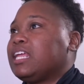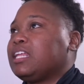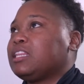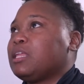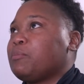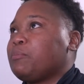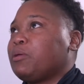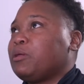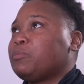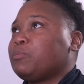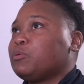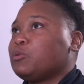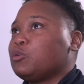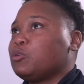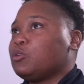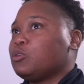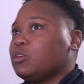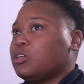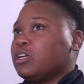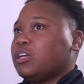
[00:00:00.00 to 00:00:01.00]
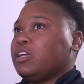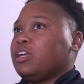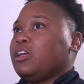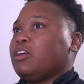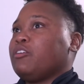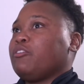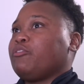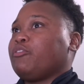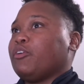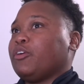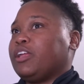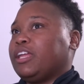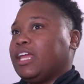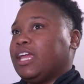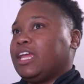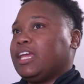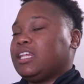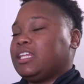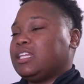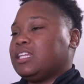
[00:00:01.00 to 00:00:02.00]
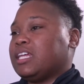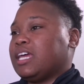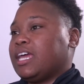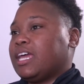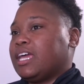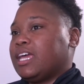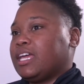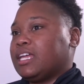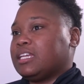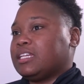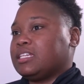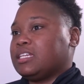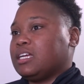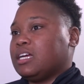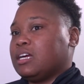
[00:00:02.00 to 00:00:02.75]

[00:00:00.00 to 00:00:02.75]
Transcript: that people forget that